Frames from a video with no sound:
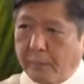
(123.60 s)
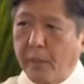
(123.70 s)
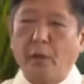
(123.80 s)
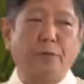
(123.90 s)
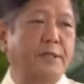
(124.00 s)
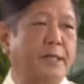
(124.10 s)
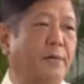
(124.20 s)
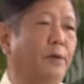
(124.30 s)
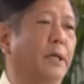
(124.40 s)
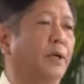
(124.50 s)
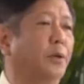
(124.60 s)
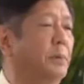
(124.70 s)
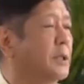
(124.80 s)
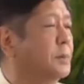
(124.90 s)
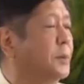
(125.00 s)
of several
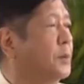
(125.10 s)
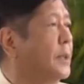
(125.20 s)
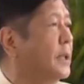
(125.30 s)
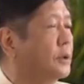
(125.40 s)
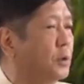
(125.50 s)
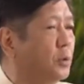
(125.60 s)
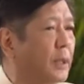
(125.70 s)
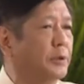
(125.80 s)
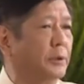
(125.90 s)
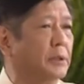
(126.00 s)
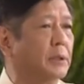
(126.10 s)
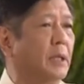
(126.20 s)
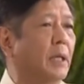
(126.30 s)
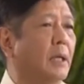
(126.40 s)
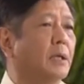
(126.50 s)
agreements between our two countries,
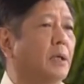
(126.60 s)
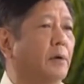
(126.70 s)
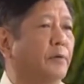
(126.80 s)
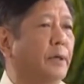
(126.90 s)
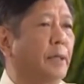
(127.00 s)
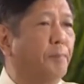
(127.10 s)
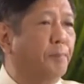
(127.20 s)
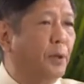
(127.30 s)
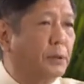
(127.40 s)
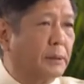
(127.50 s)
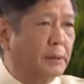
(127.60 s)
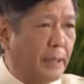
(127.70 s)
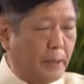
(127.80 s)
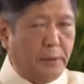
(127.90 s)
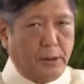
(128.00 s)
covering important
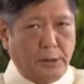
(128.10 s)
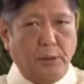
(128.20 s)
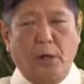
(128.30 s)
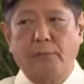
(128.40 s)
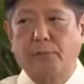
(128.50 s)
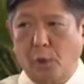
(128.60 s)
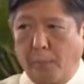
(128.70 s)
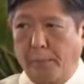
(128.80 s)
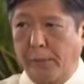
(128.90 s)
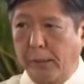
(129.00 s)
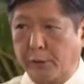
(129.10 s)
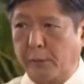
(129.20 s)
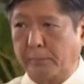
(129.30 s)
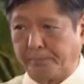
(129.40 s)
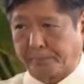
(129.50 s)
areas of
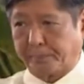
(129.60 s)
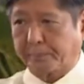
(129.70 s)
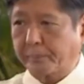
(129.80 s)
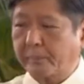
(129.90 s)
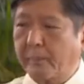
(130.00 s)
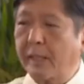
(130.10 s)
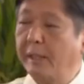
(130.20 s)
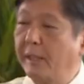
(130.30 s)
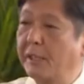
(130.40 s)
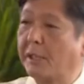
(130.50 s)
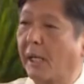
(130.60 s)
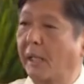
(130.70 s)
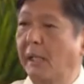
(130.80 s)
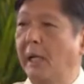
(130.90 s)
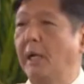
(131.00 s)
cooperation. These
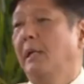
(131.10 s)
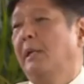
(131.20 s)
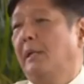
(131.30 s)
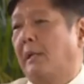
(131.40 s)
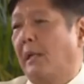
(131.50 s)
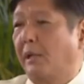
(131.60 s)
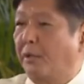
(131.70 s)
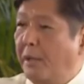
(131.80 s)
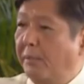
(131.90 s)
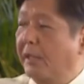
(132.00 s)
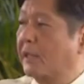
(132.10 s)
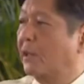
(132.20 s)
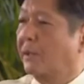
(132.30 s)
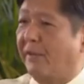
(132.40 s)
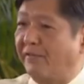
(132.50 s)
are
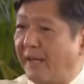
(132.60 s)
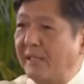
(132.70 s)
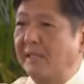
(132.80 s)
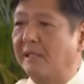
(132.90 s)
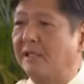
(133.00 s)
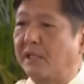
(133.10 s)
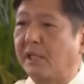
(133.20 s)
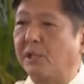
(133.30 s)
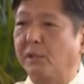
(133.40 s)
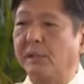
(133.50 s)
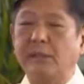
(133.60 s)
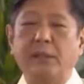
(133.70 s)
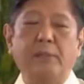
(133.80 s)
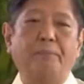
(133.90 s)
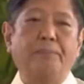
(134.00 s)
agreements on defense and
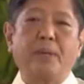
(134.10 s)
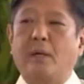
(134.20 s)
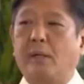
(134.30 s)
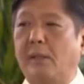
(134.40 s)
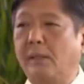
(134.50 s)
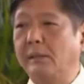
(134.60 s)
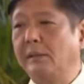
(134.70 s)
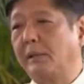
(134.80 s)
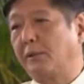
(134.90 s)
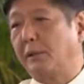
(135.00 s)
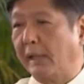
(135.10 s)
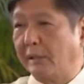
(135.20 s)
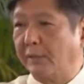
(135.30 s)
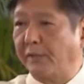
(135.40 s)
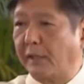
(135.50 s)
security, on the
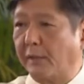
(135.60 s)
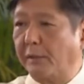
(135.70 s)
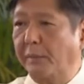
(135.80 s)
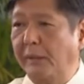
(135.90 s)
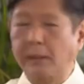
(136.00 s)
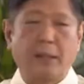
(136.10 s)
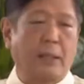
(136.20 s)
creative economy, the